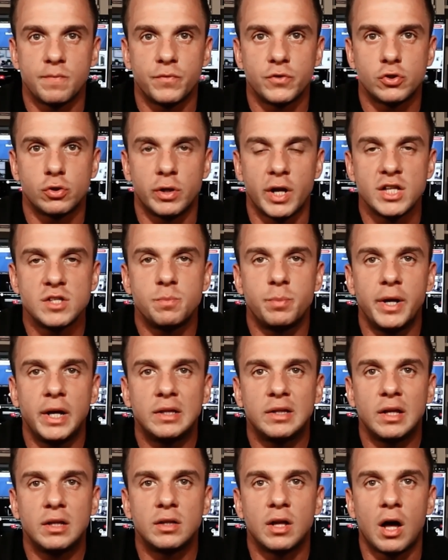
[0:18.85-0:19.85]
So let's break
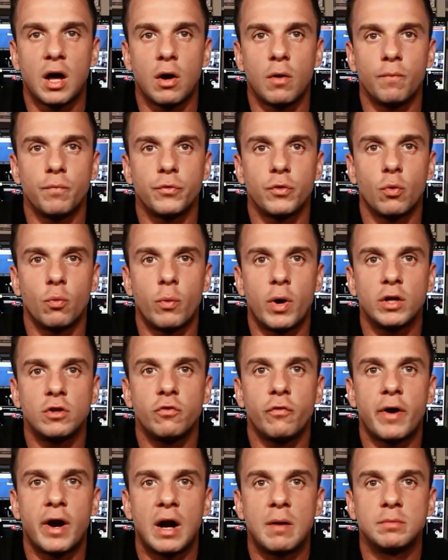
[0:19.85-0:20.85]
it down what
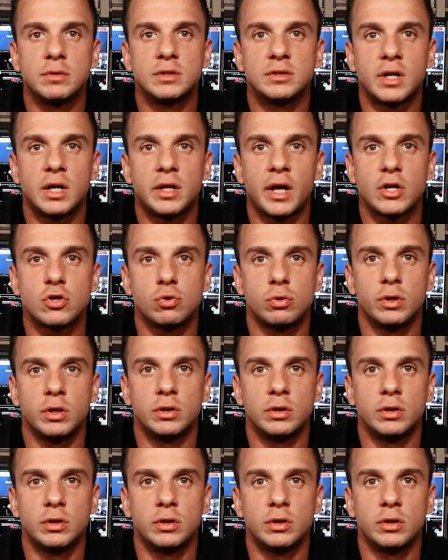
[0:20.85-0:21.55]
firearm design actually